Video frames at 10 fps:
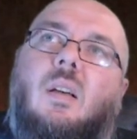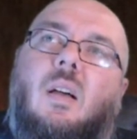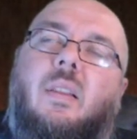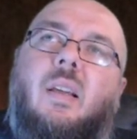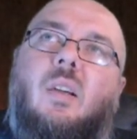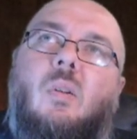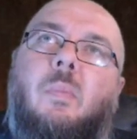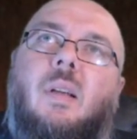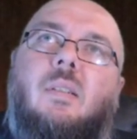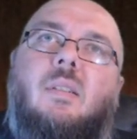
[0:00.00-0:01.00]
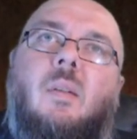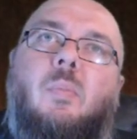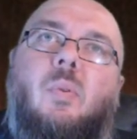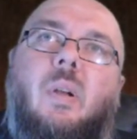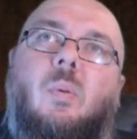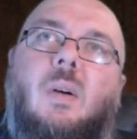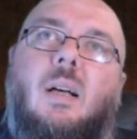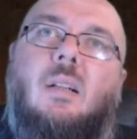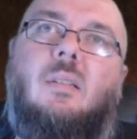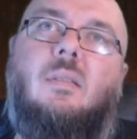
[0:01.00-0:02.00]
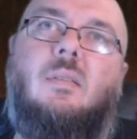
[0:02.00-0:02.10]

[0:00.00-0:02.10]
I think combat's done pretty well.